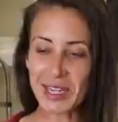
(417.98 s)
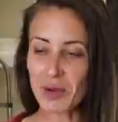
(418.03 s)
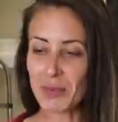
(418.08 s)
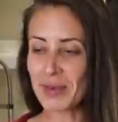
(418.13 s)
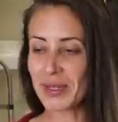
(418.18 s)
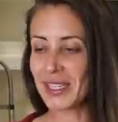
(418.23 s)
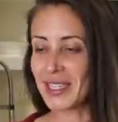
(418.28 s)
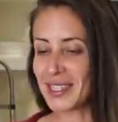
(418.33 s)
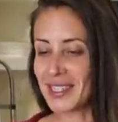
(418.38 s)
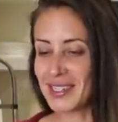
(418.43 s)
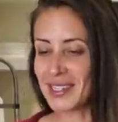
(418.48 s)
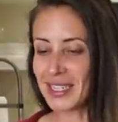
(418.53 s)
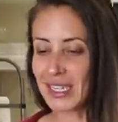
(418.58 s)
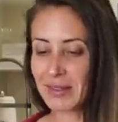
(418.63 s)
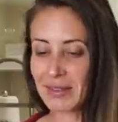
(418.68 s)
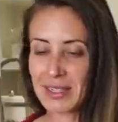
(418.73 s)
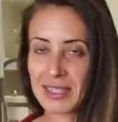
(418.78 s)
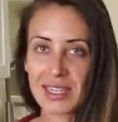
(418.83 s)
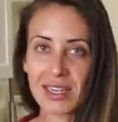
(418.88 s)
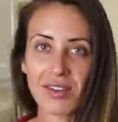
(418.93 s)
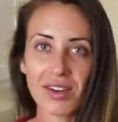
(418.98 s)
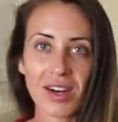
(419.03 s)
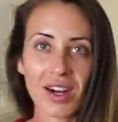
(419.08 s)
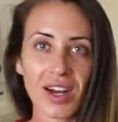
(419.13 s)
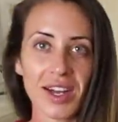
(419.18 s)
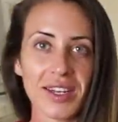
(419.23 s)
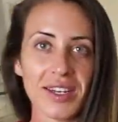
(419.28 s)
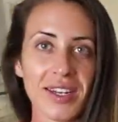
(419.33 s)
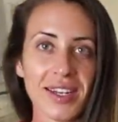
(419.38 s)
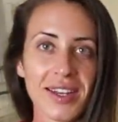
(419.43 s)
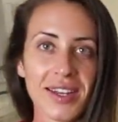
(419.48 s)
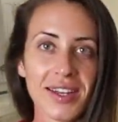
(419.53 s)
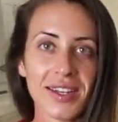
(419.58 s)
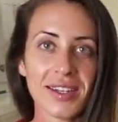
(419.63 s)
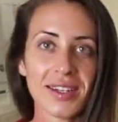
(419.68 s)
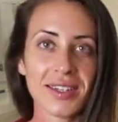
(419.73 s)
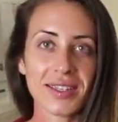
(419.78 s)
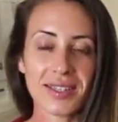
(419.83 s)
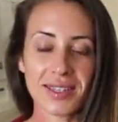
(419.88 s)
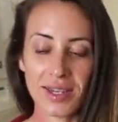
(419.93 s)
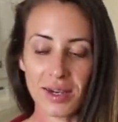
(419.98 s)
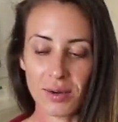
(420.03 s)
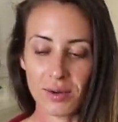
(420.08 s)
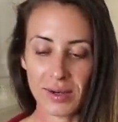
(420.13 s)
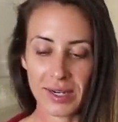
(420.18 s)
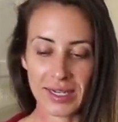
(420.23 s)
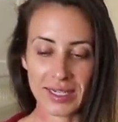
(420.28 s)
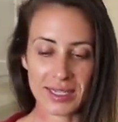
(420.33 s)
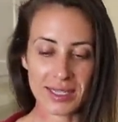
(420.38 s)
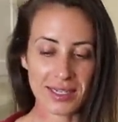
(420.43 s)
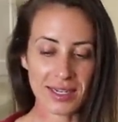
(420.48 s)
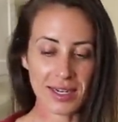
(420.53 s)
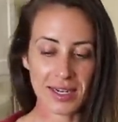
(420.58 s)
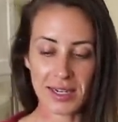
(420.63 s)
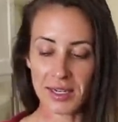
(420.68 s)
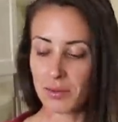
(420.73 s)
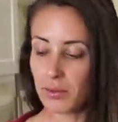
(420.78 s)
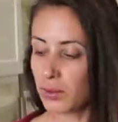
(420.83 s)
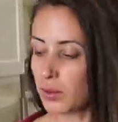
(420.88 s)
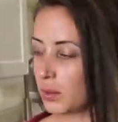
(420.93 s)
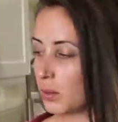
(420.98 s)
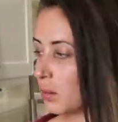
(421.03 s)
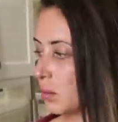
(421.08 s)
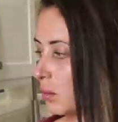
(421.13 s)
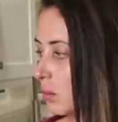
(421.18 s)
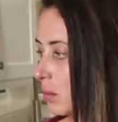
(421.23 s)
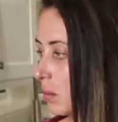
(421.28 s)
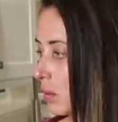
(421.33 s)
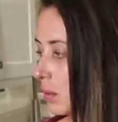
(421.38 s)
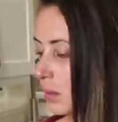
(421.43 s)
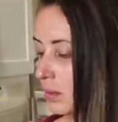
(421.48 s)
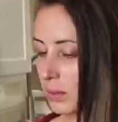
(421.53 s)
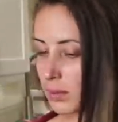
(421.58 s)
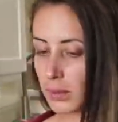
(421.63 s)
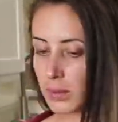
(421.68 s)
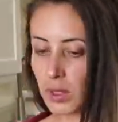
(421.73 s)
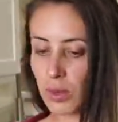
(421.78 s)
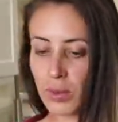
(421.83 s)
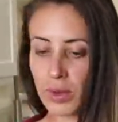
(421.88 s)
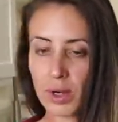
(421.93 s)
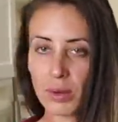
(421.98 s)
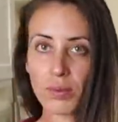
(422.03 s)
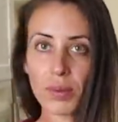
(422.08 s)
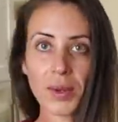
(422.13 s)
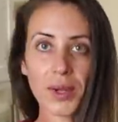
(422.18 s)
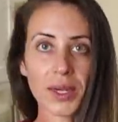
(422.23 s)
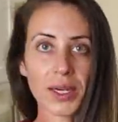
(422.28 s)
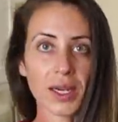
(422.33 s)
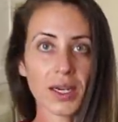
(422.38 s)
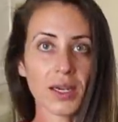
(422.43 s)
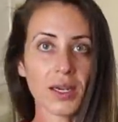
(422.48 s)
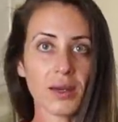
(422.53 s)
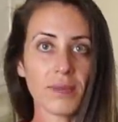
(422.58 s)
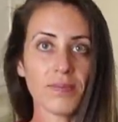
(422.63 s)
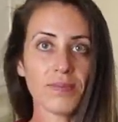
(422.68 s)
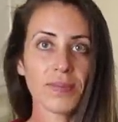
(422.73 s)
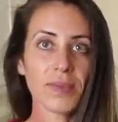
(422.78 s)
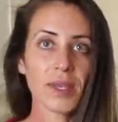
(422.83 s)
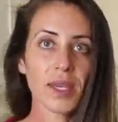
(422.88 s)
open this and see what's going on. So it's done. Ooh, don't want to unplug it.